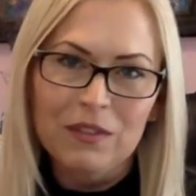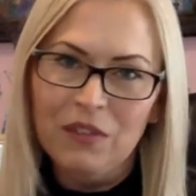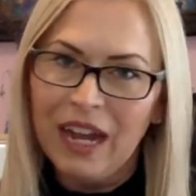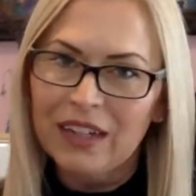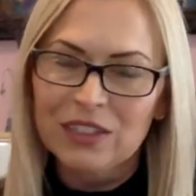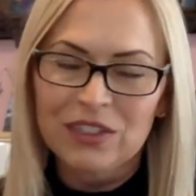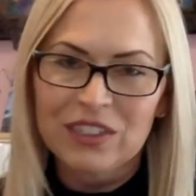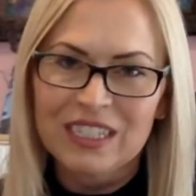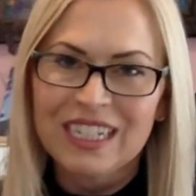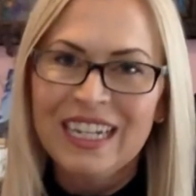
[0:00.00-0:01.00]

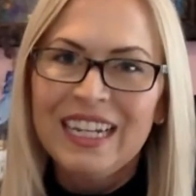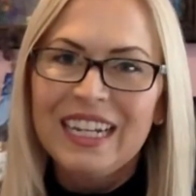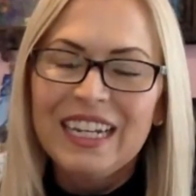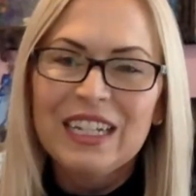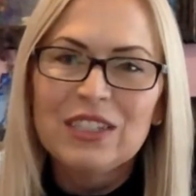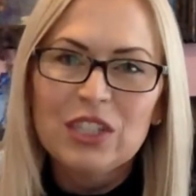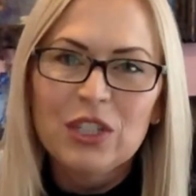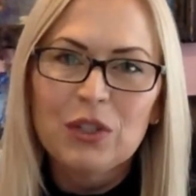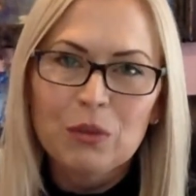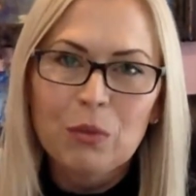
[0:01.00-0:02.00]
factors
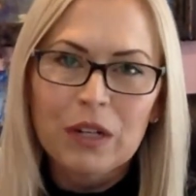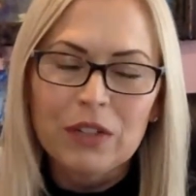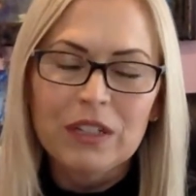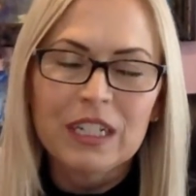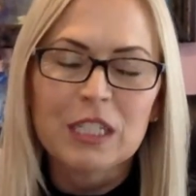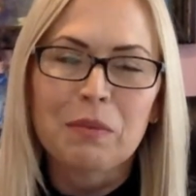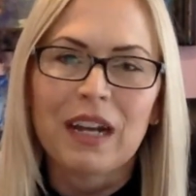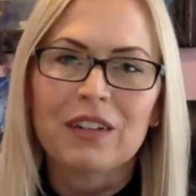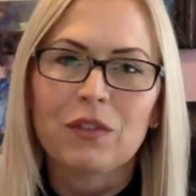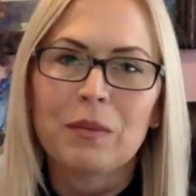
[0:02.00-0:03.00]
into what you can
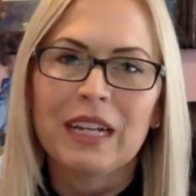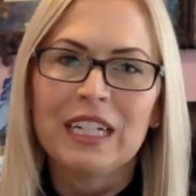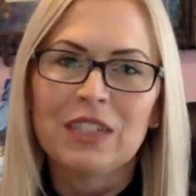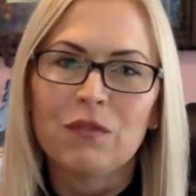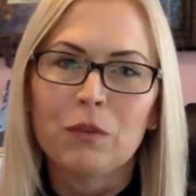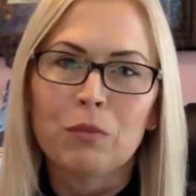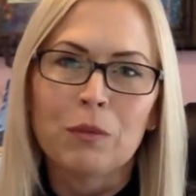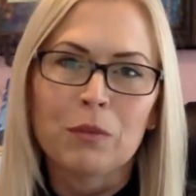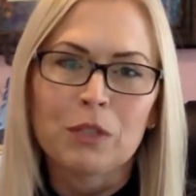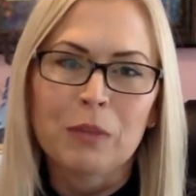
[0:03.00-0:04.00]
expect from an agent
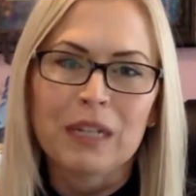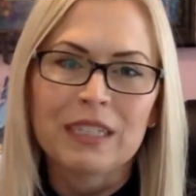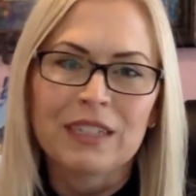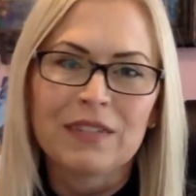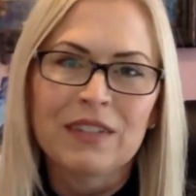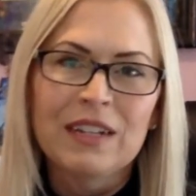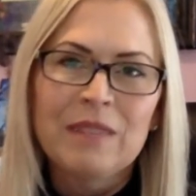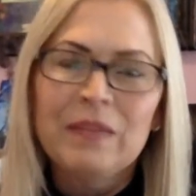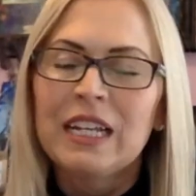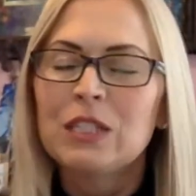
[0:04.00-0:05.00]
footprint perspective.
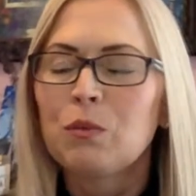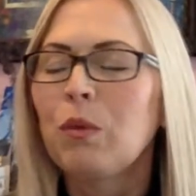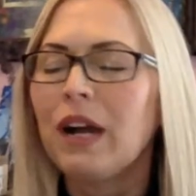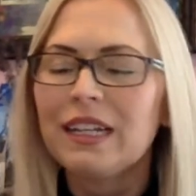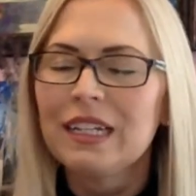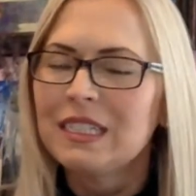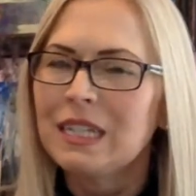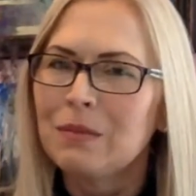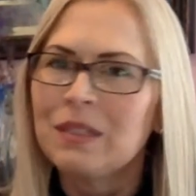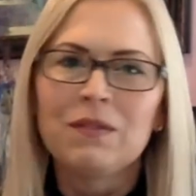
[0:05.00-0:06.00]
It's widely
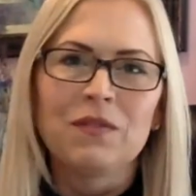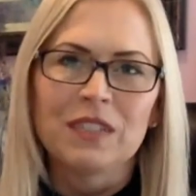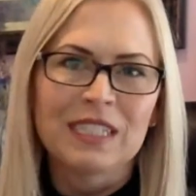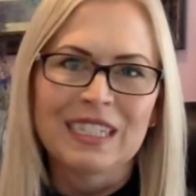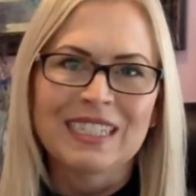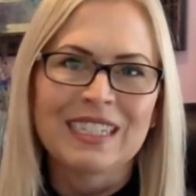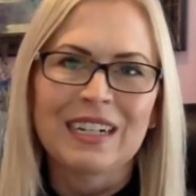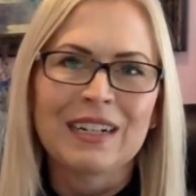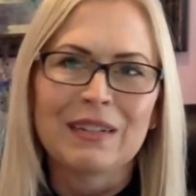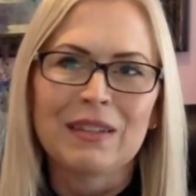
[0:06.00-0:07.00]
accepted in physics,
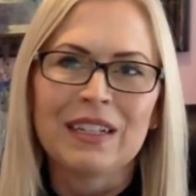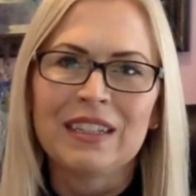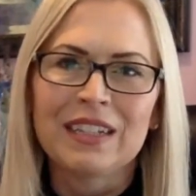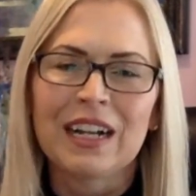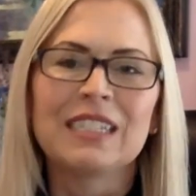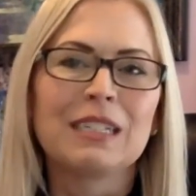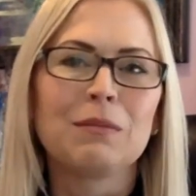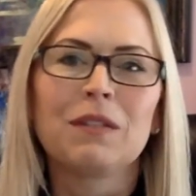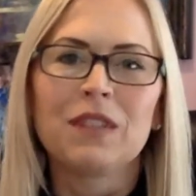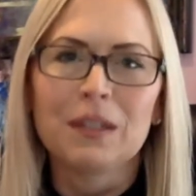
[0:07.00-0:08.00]
the concept
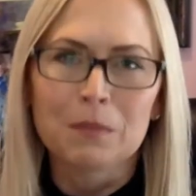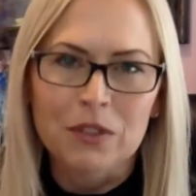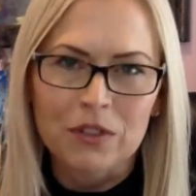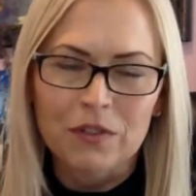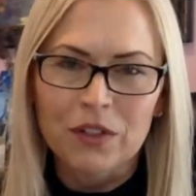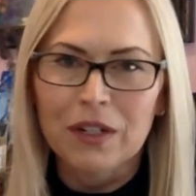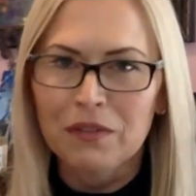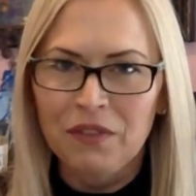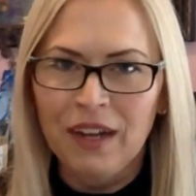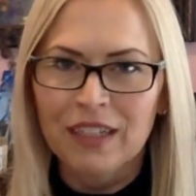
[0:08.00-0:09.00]
of the observer
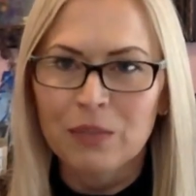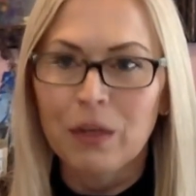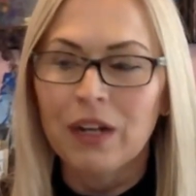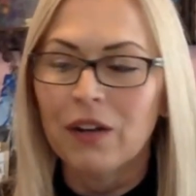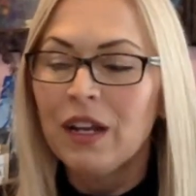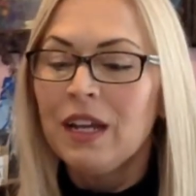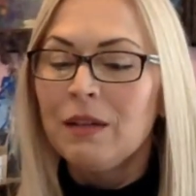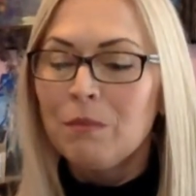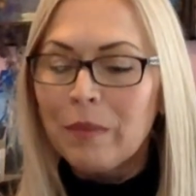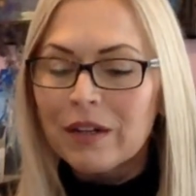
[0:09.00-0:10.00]
effect, where
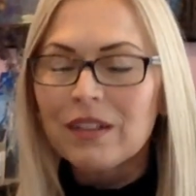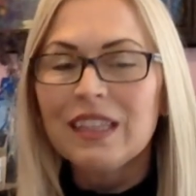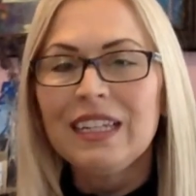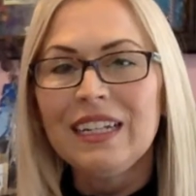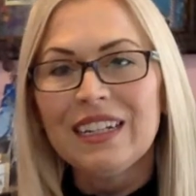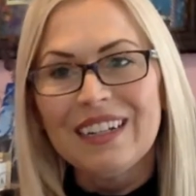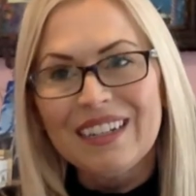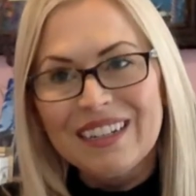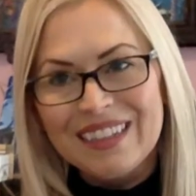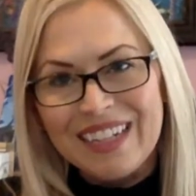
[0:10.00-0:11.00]
merely
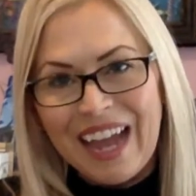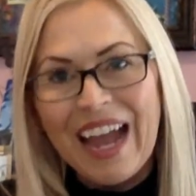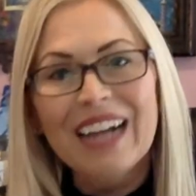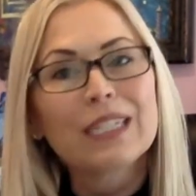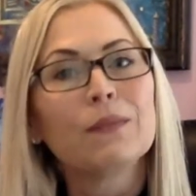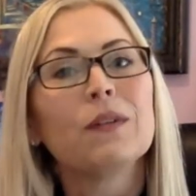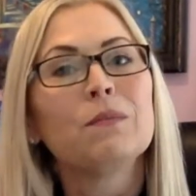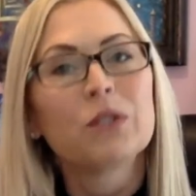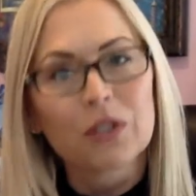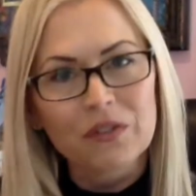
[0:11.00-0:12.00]
the act of
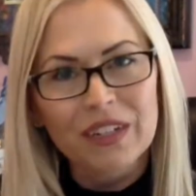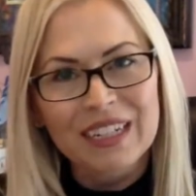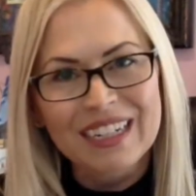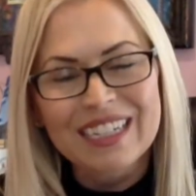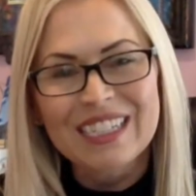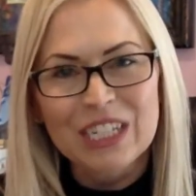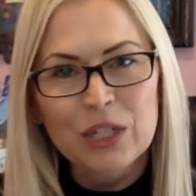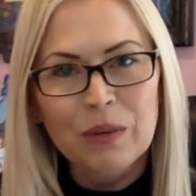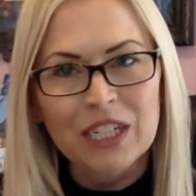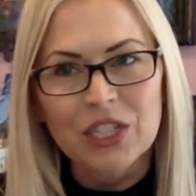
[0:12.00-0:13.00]
observing a
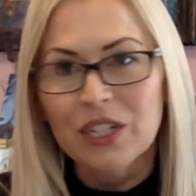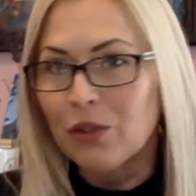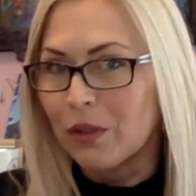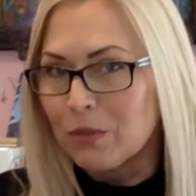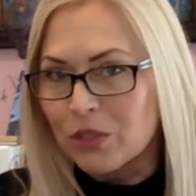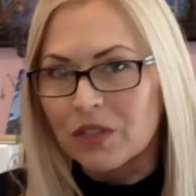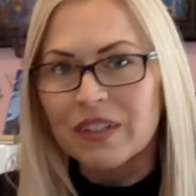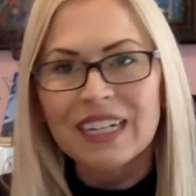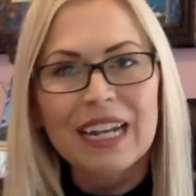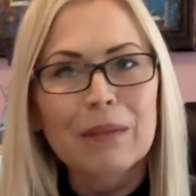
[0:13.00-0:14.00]
situation or
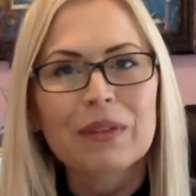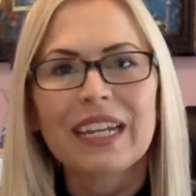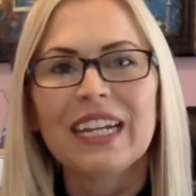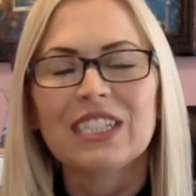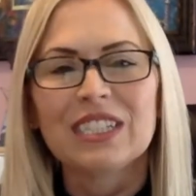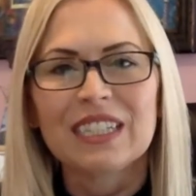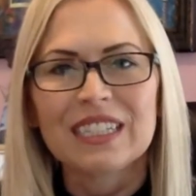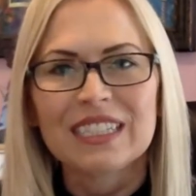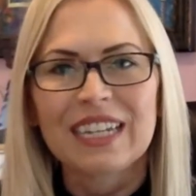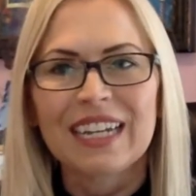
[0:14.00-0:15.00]
observing an application in
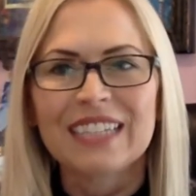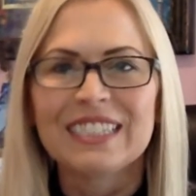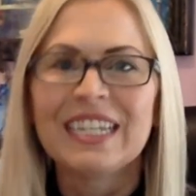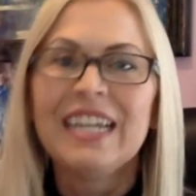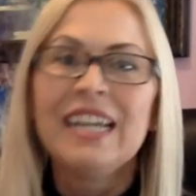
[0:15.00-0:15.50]
this case